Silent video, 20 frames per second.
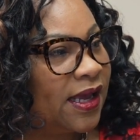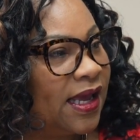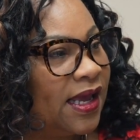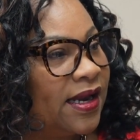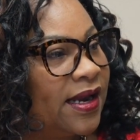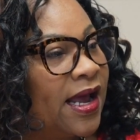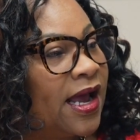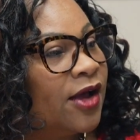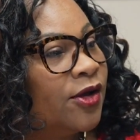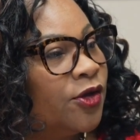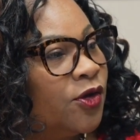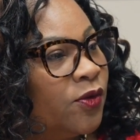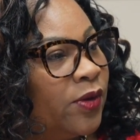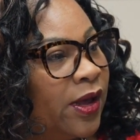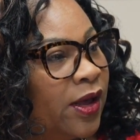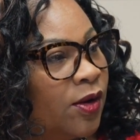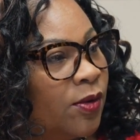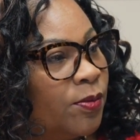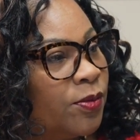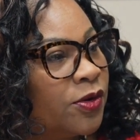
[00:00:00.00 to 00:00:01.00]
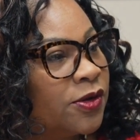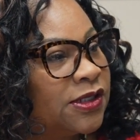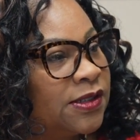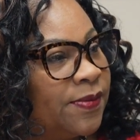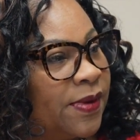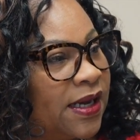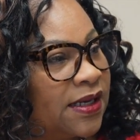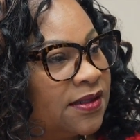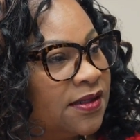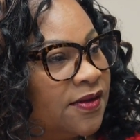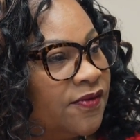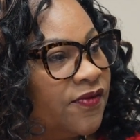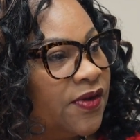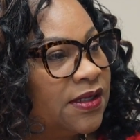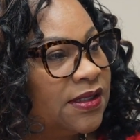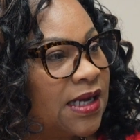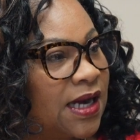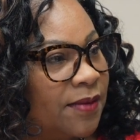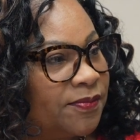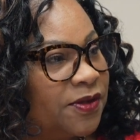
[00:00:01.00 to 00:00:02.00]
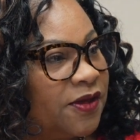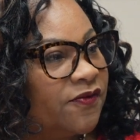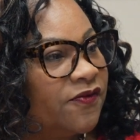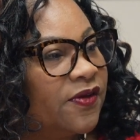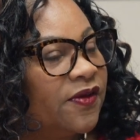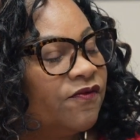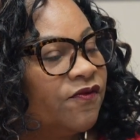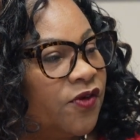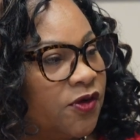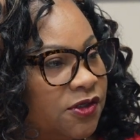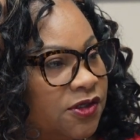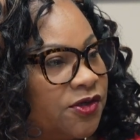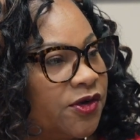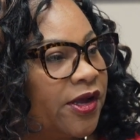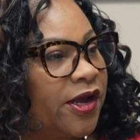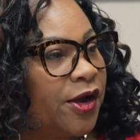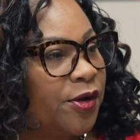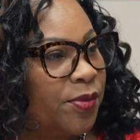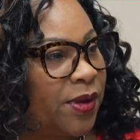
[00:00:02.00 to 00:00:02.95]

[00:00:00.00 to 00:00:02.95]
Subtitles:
and how you help prospective, adoptive, and foster care